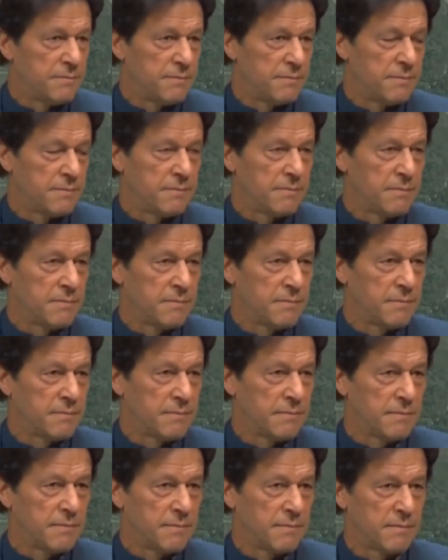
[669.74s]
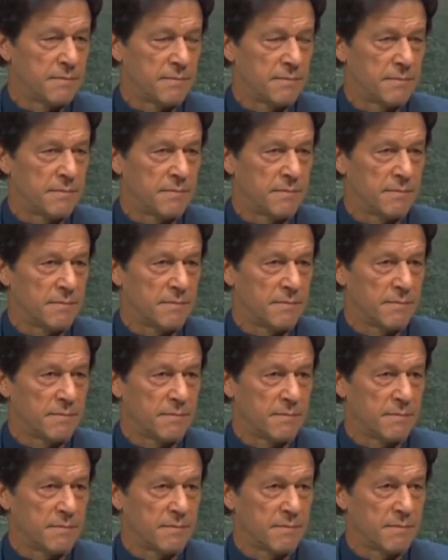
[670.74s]

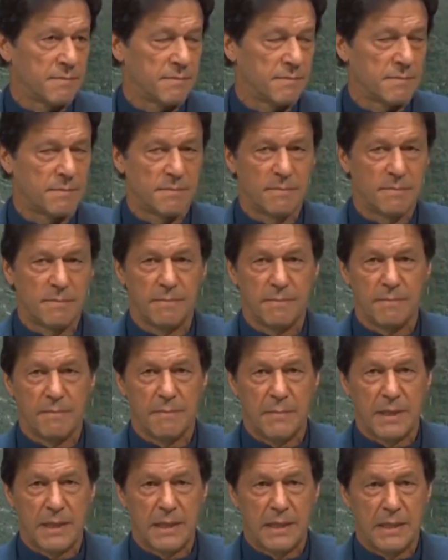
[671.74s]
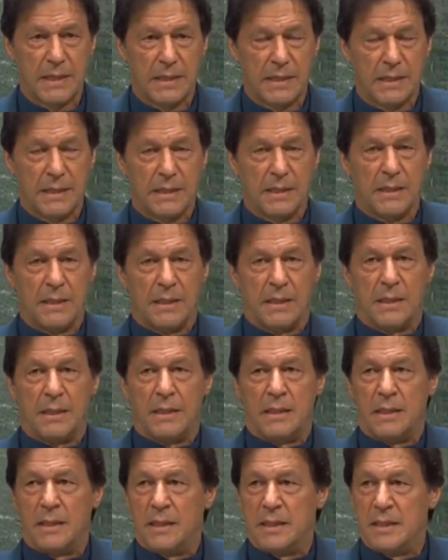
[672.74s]

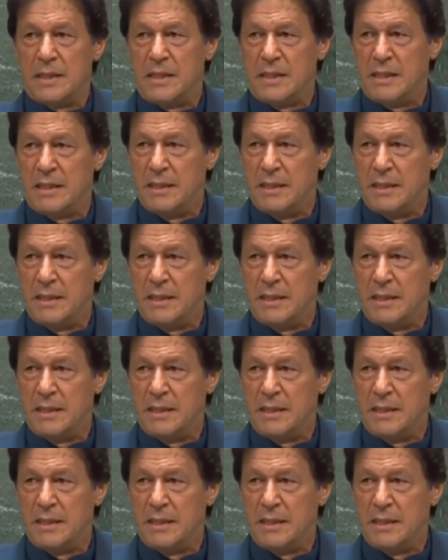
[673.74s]
Nothing is said.